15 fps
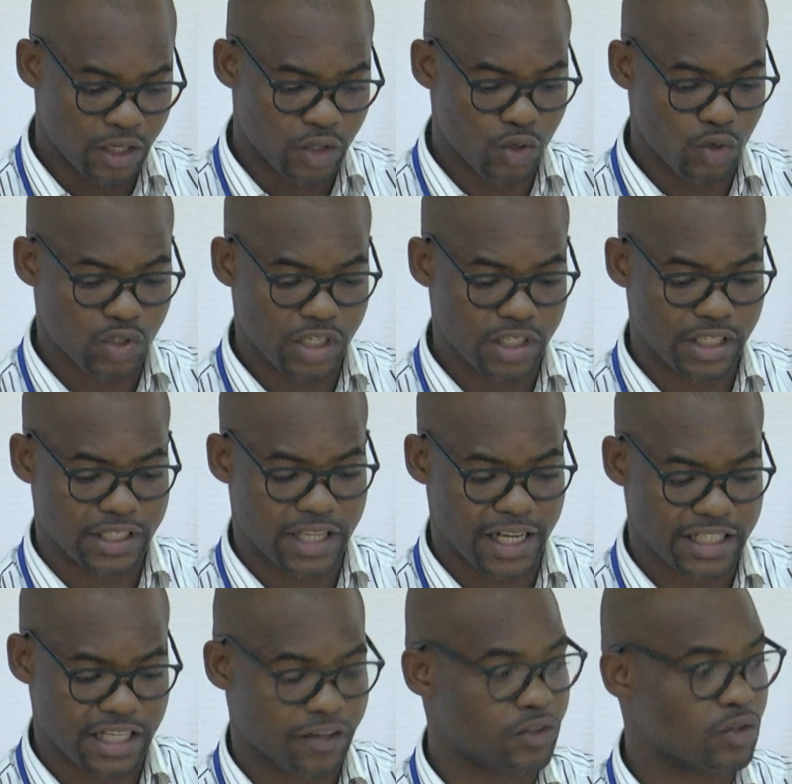using the
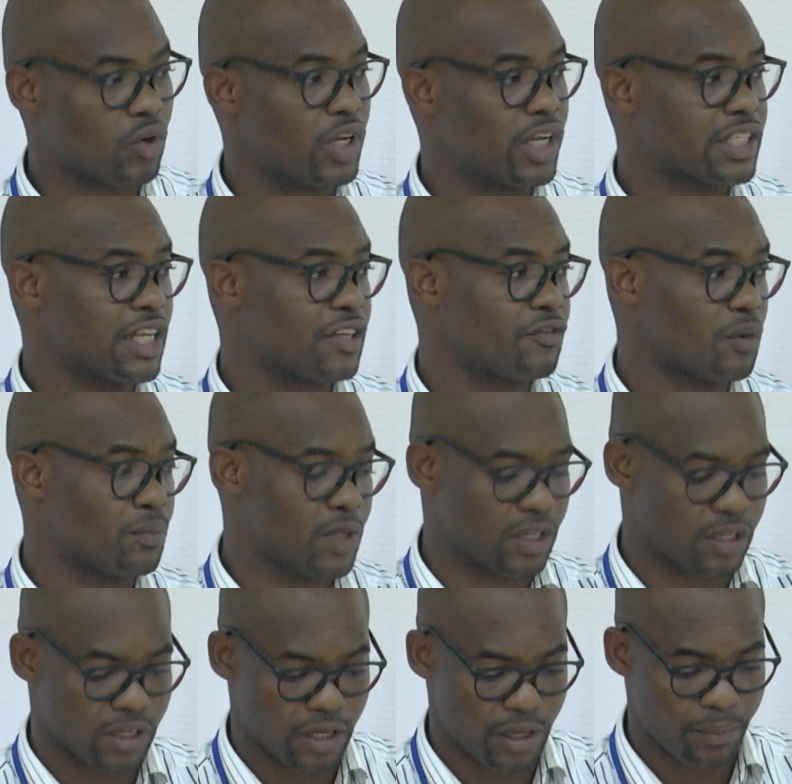data collected from
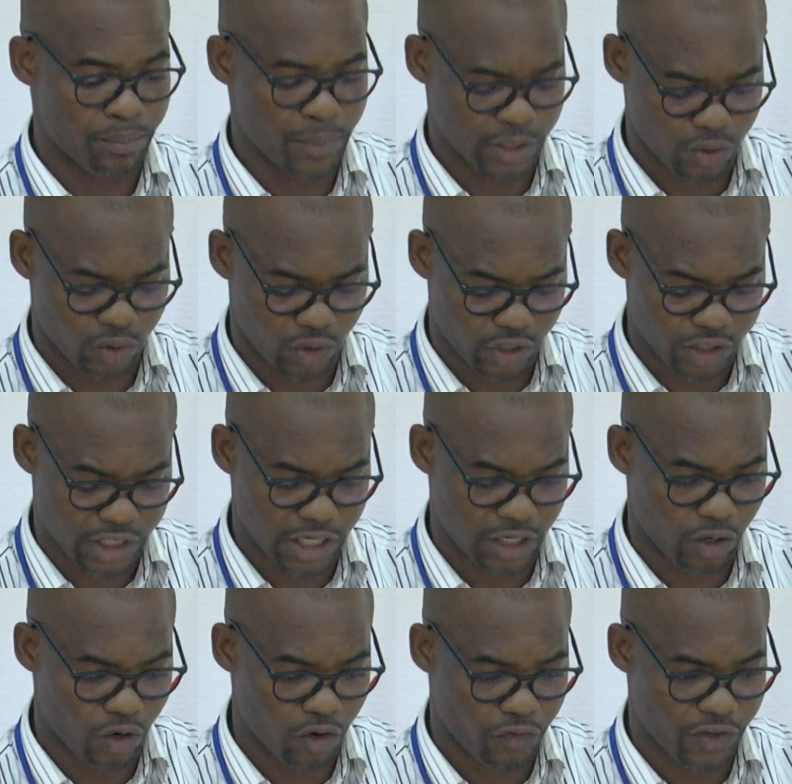the
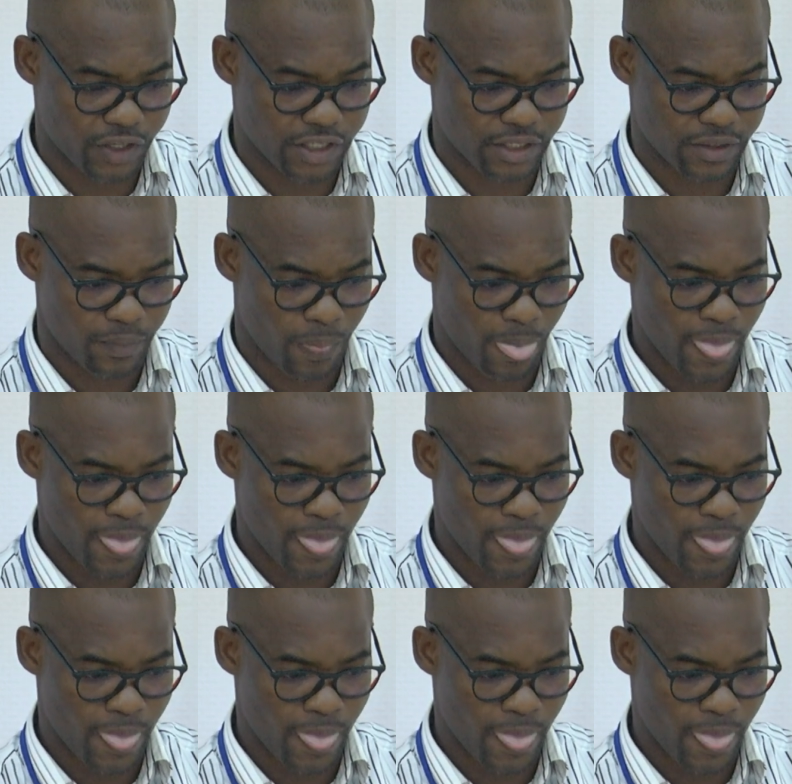meteorological office.